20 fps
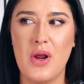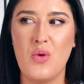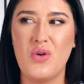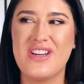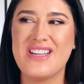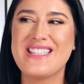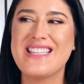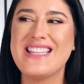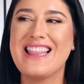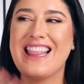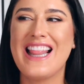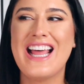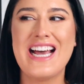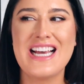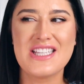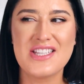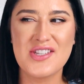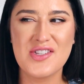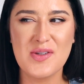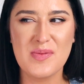it doesn't
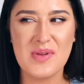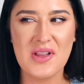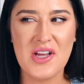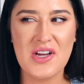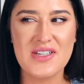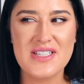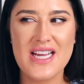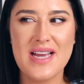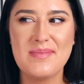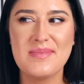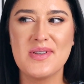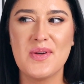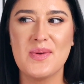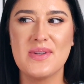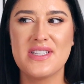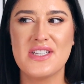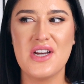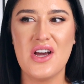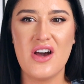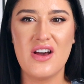last a super long time, so
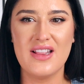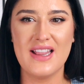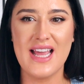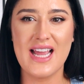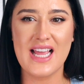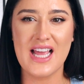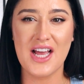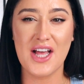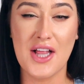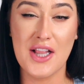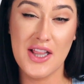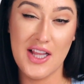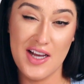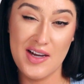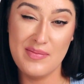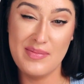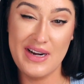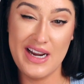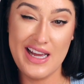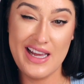it's not like a
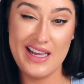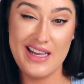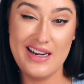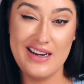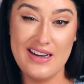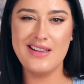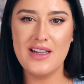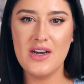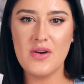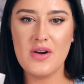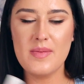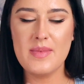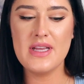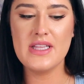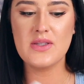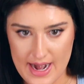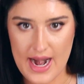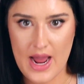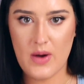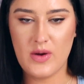club night. You know what I mean?
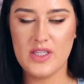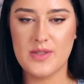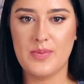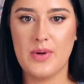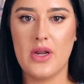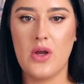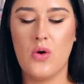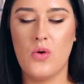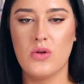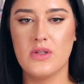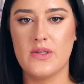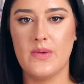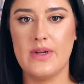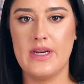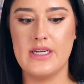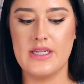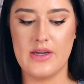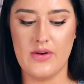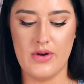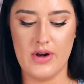And now it's pretty old, so I
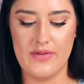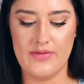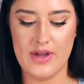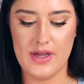need to get rid of